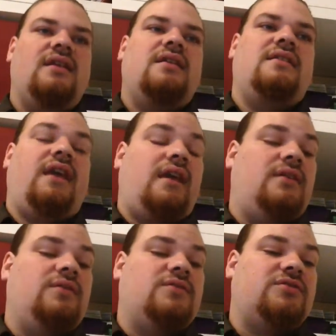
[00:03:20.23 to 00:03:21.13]
They
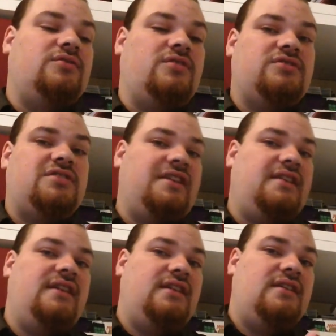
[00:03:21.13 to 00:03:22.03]
can also not see
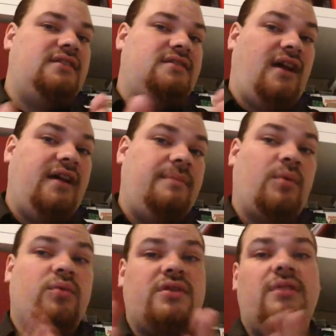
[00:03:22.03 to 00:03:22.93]
the type
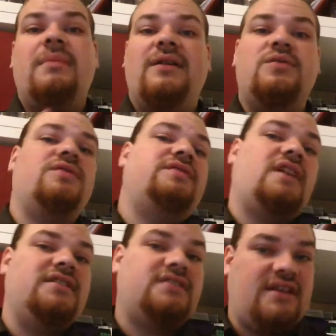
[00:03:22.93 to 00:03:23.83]
or amount of
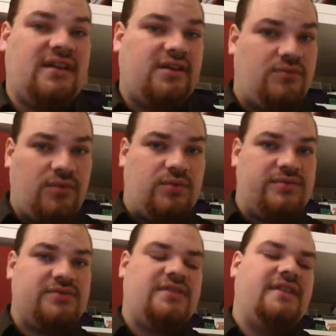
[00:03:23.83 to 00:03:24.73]
dice that I roll
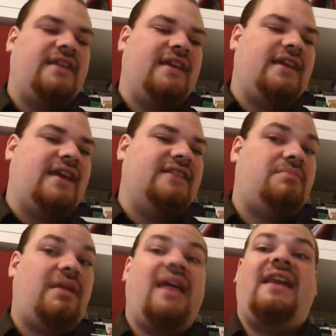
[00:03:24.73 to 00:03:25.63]
so that they can't
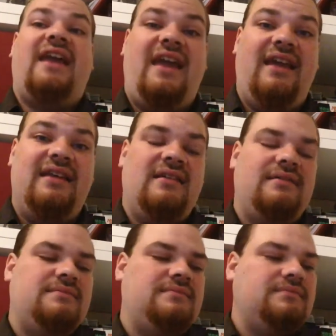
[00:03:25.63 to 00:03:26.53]
plan ahead.
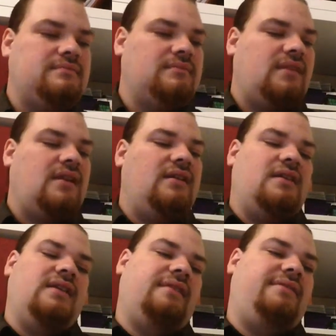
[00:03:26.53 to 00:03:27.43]

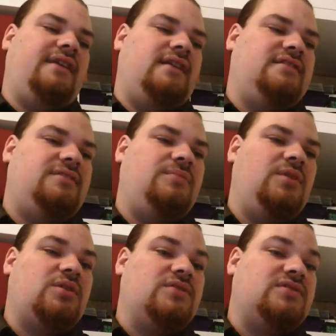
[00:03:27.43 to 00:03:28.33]
Like if they see me
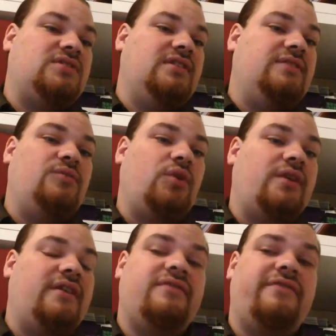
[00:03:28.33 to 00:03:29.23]
constantly
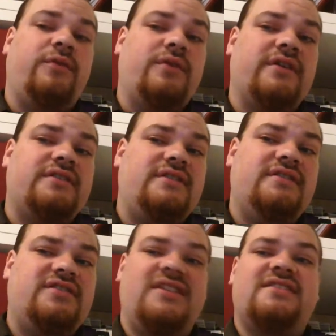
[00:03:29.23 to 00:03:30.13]
rolling 4
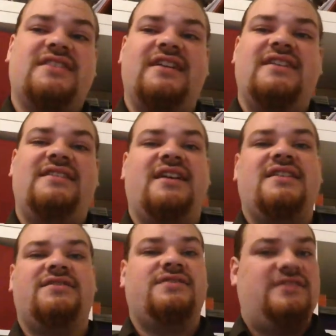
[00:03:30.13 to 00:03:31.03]
6-sided
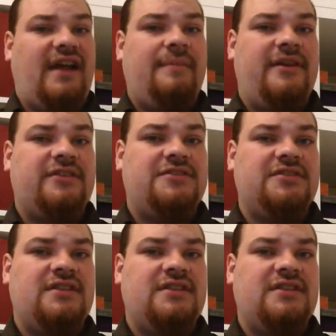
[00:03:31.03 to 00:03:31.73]
dice for damage,